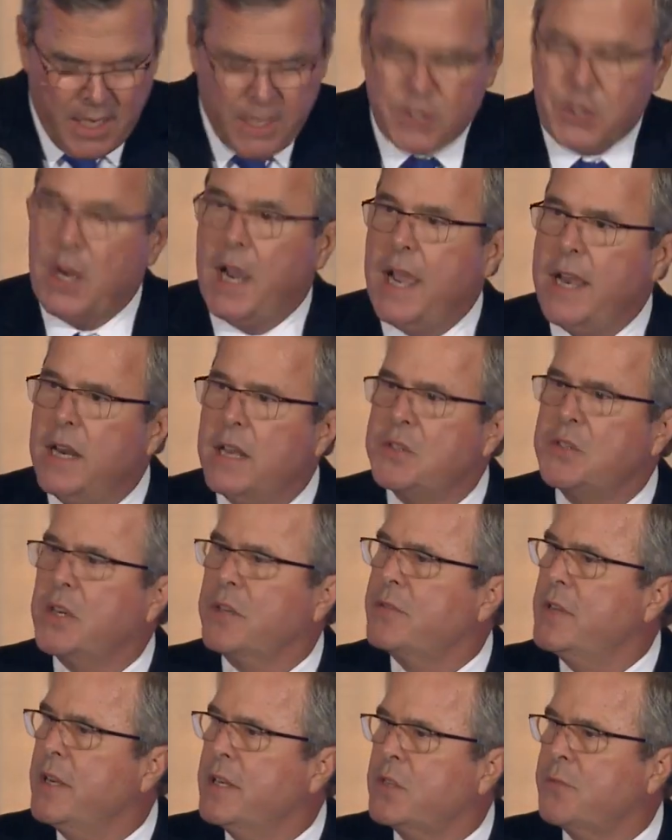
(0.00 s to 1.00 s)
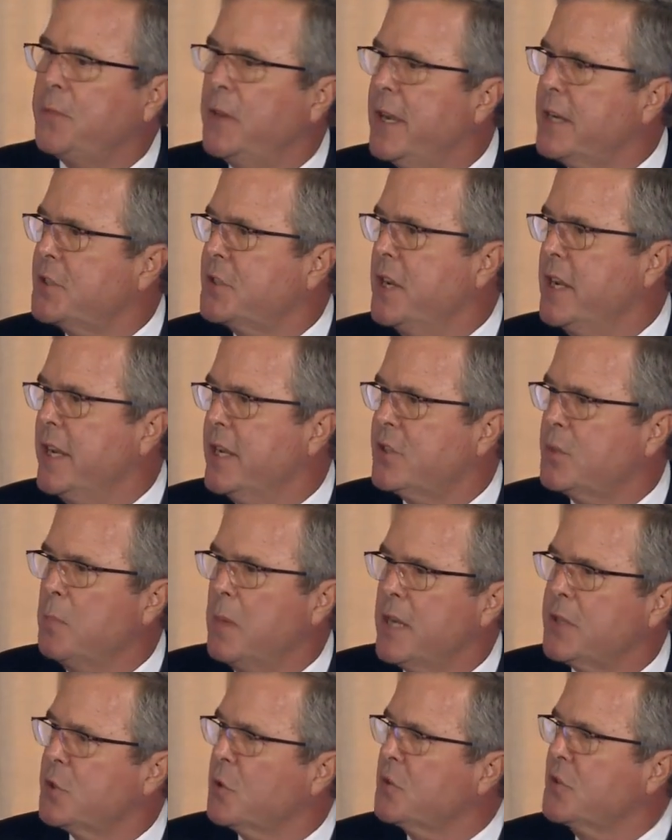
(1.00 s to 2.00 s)
China is flexing its
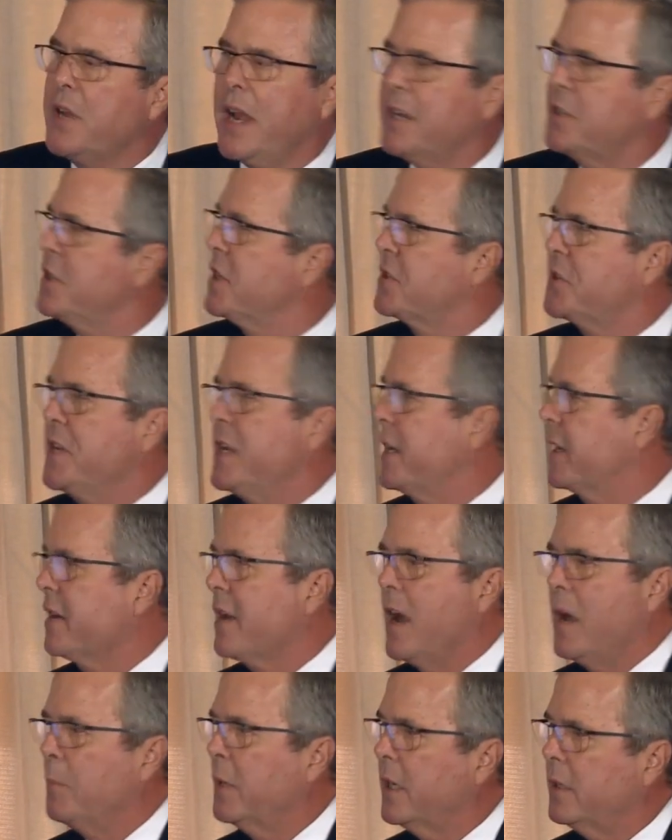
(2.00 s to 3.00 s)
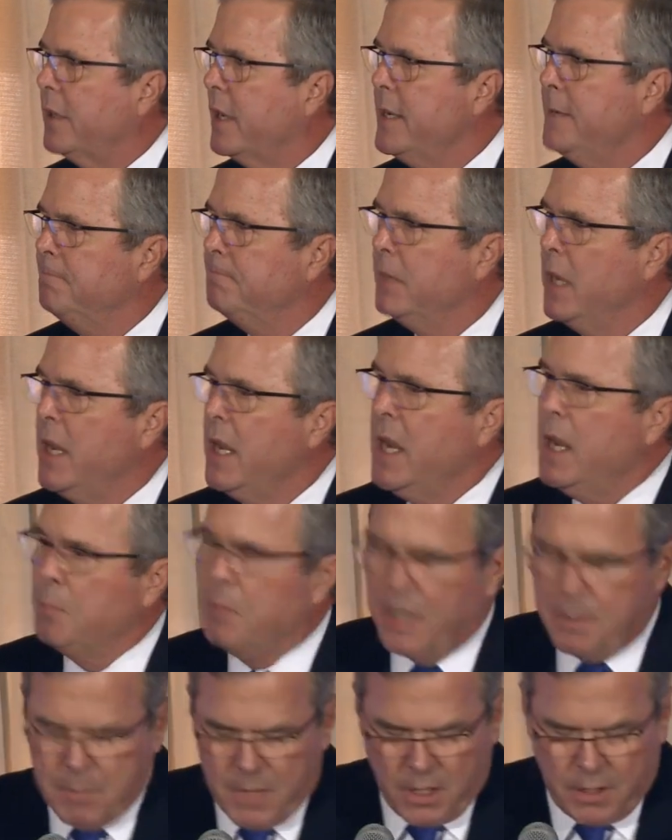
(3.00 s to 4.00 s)
muscles, not just economically,
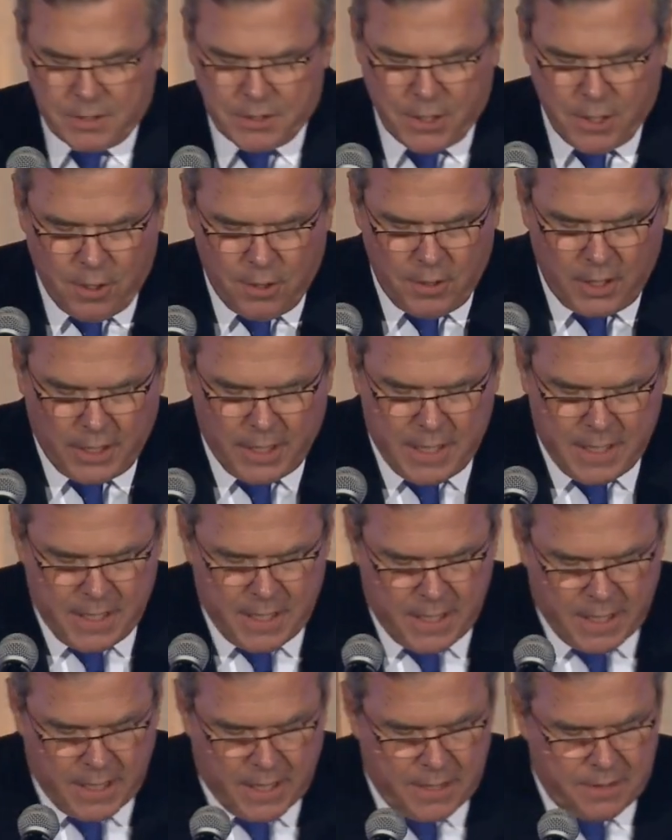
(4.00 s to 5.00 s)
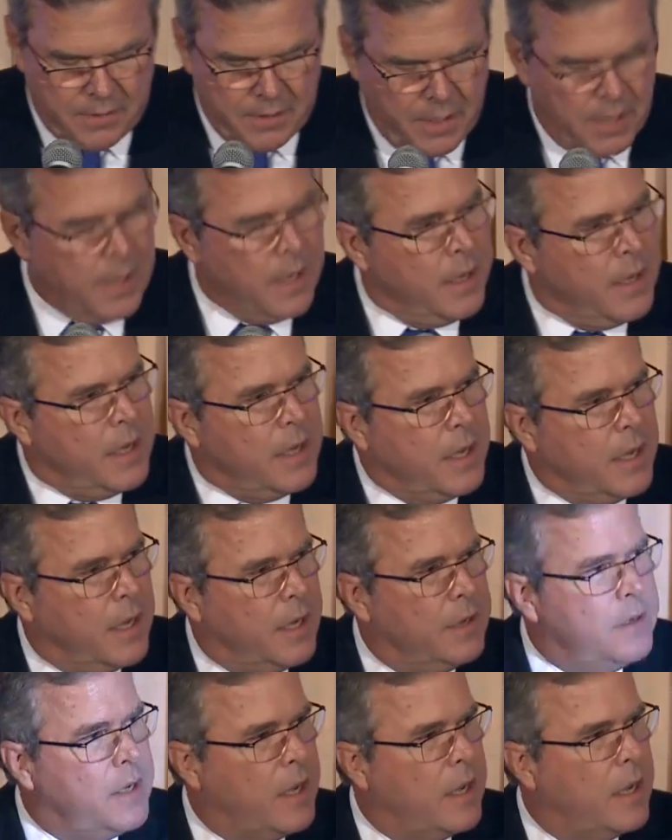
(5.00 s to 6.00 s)
but militarily in
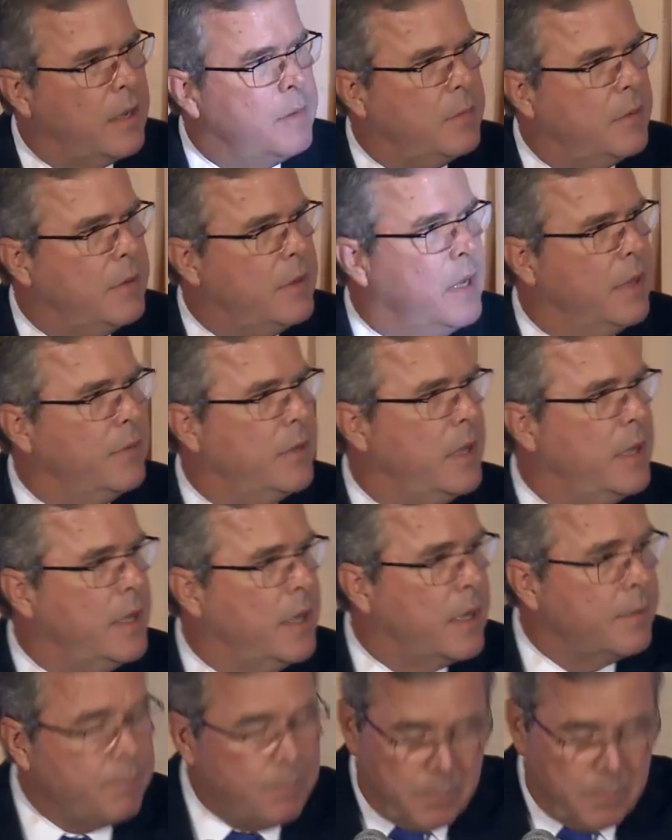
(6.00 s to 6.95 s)
Asia.